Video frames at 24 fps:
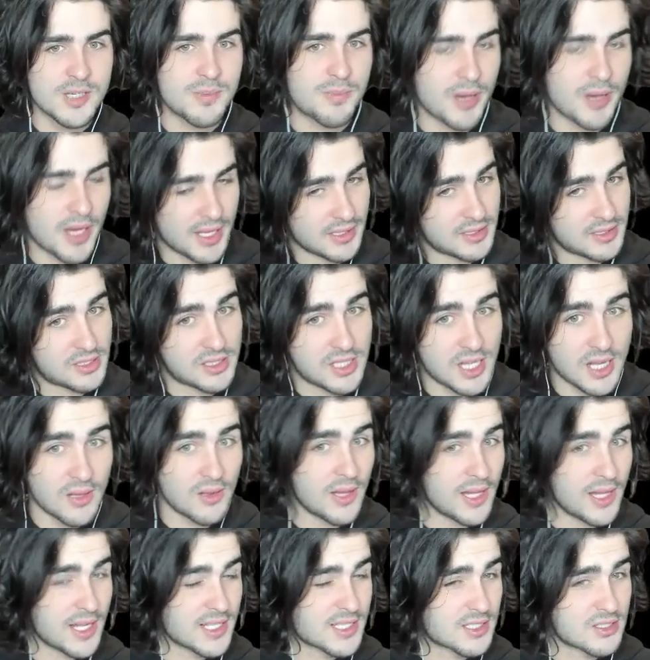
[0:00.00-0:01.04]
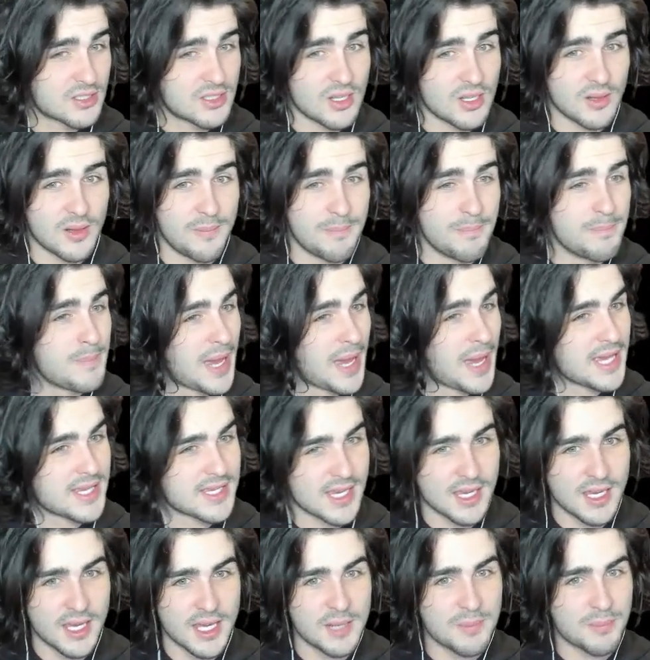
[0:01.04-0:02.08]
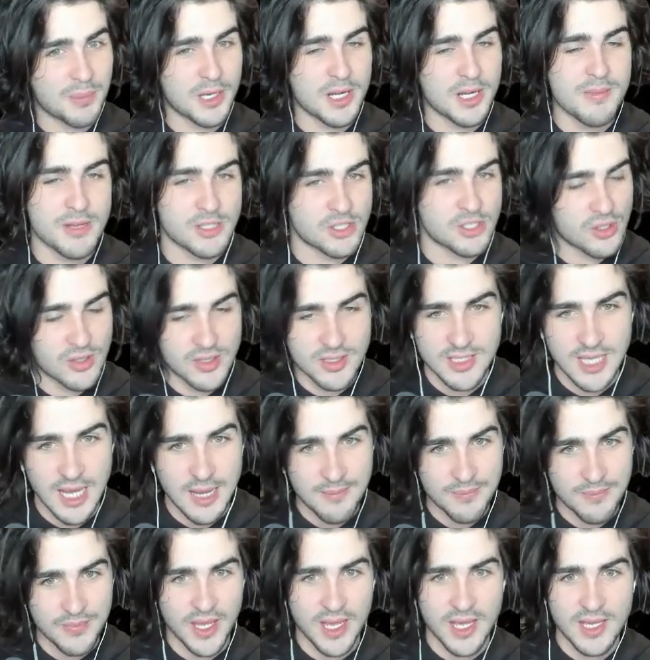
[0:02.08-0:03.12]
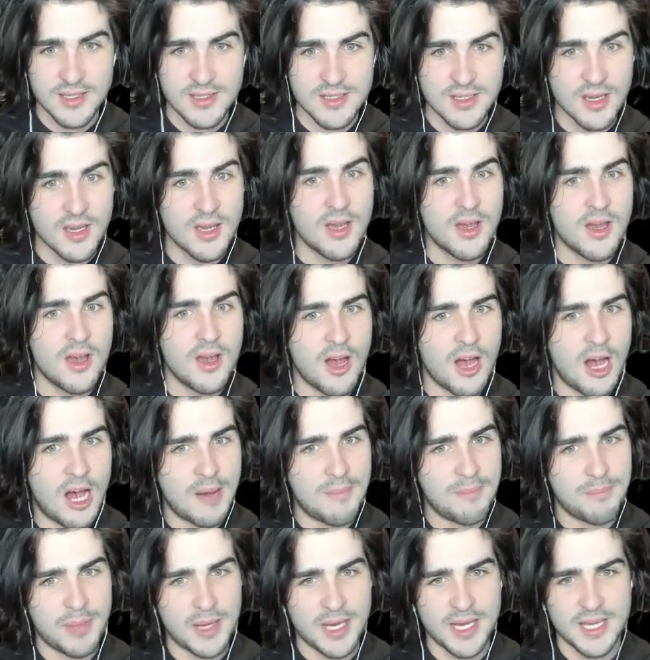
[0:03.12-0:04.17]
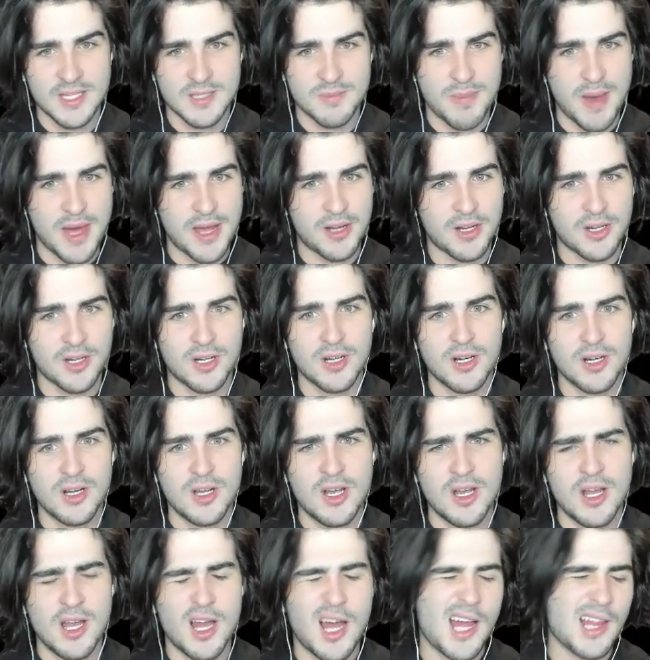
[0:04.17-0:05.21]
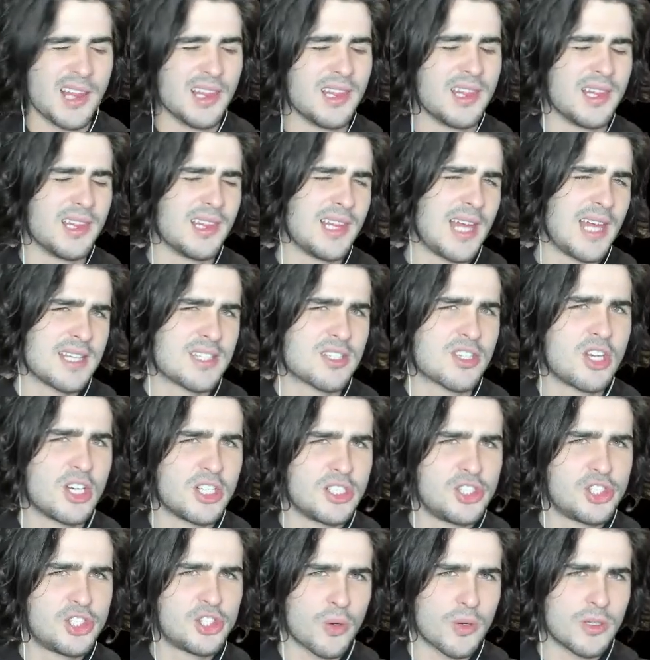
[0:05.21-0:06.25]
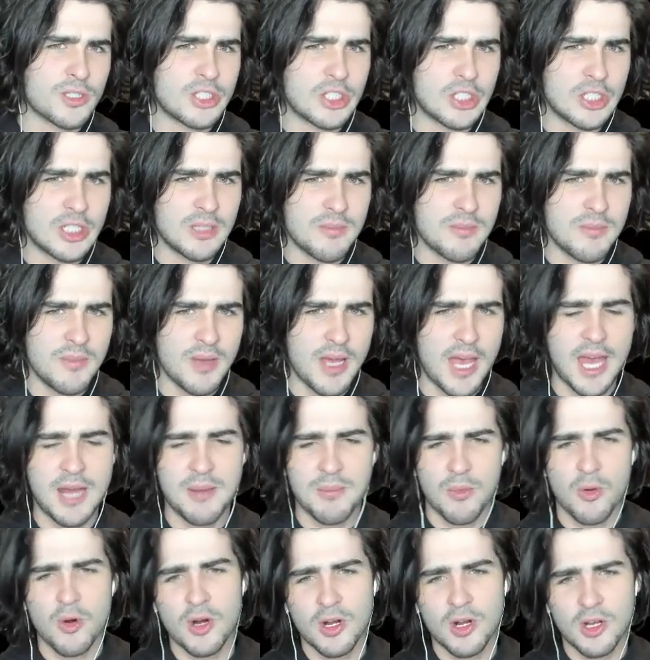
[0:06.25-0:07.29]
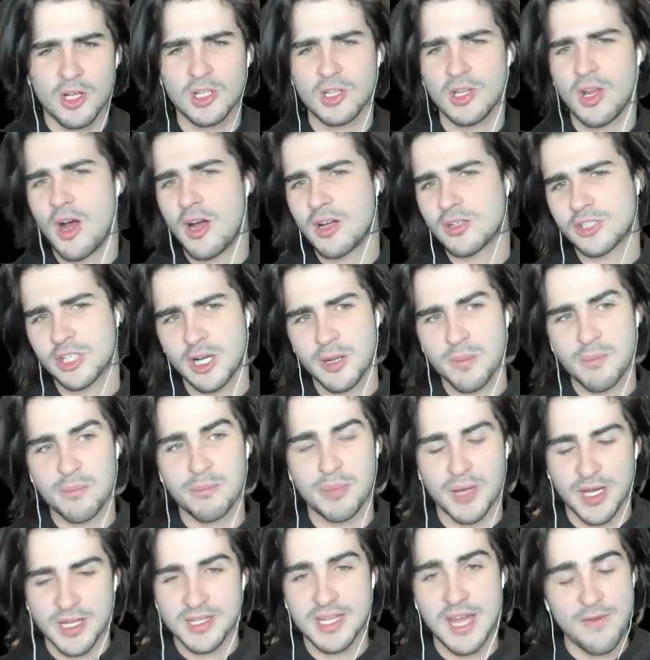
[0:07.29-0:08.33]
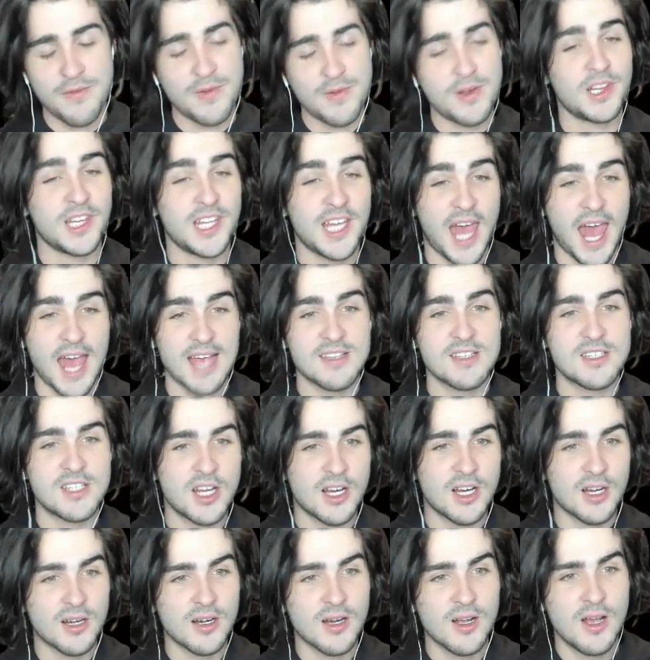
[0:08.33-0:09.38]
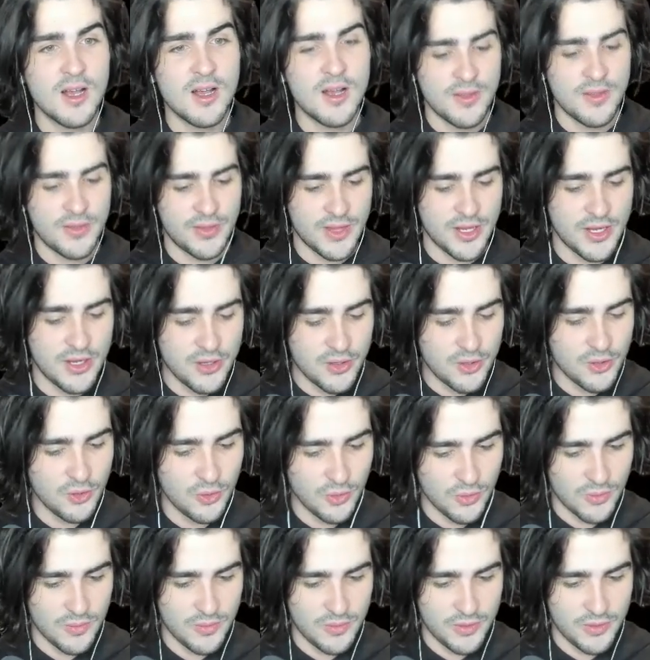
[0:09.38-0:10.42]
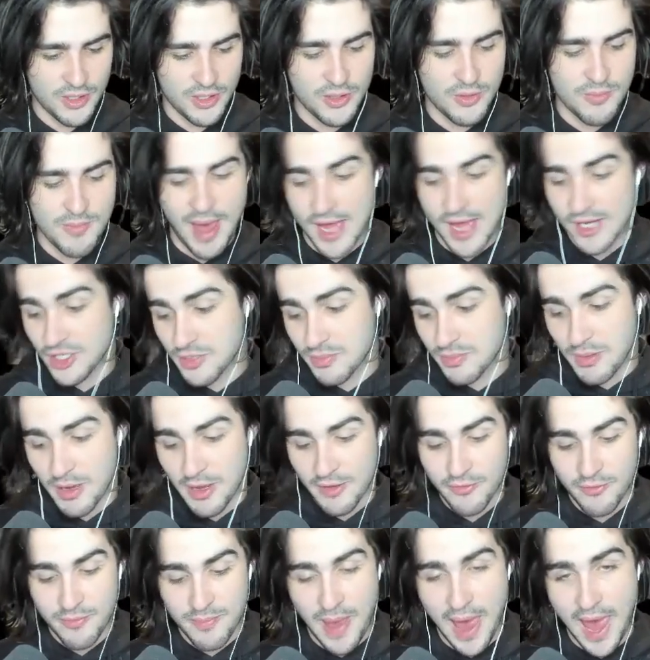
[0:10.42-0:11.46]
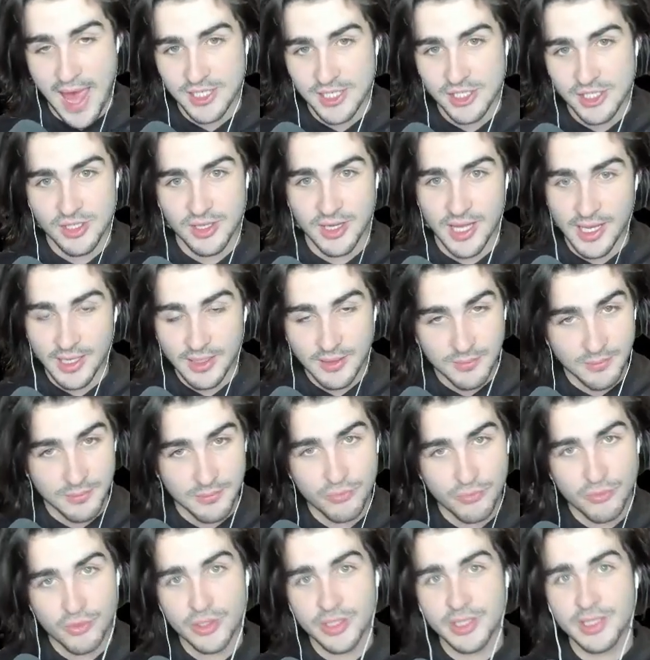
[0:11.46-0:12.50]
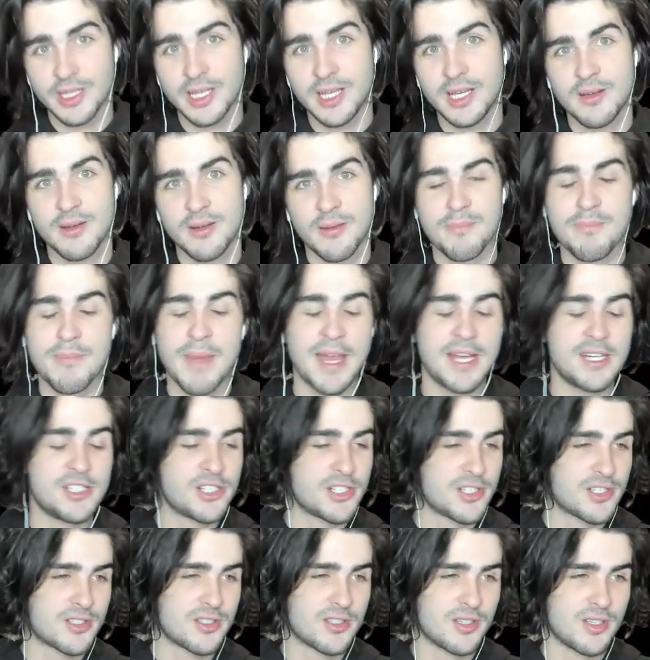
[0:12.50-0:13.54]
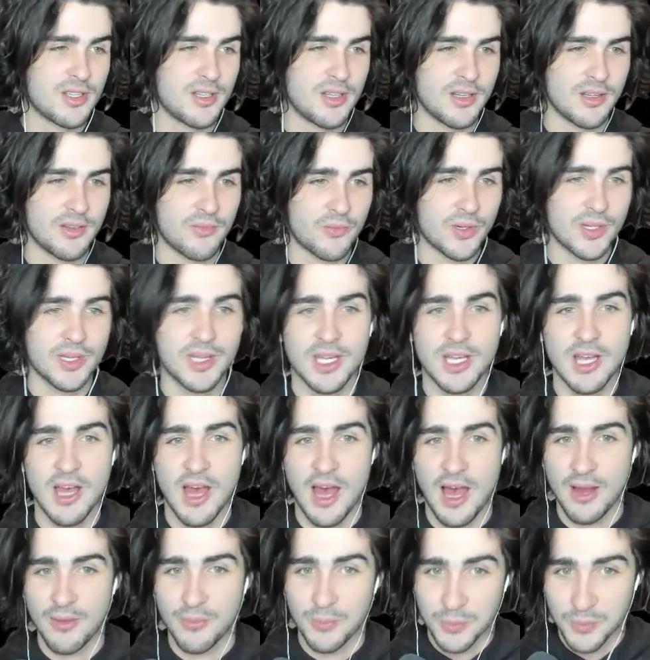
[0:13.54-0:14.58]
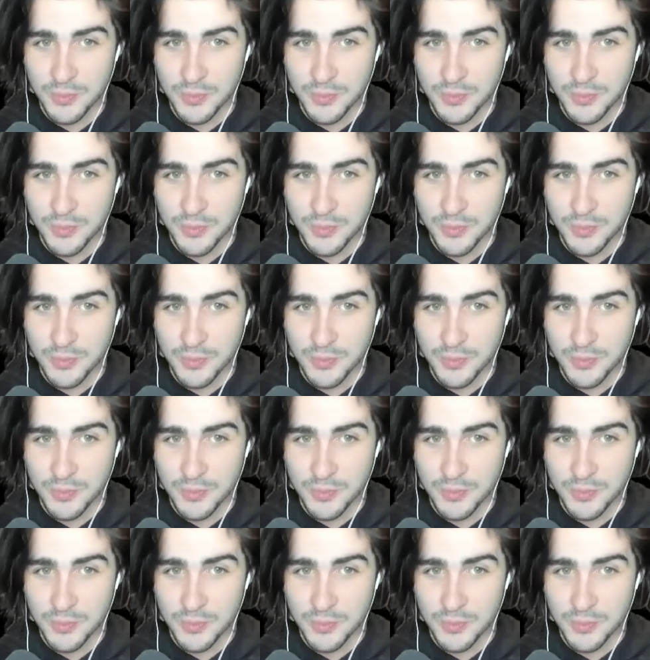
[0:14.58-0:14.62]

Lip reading: but still, it's still amazing. Can pretty much do the same things, but is better, less good short term and more good long term, but definitely S tier. The new magic buff patch like really mages really got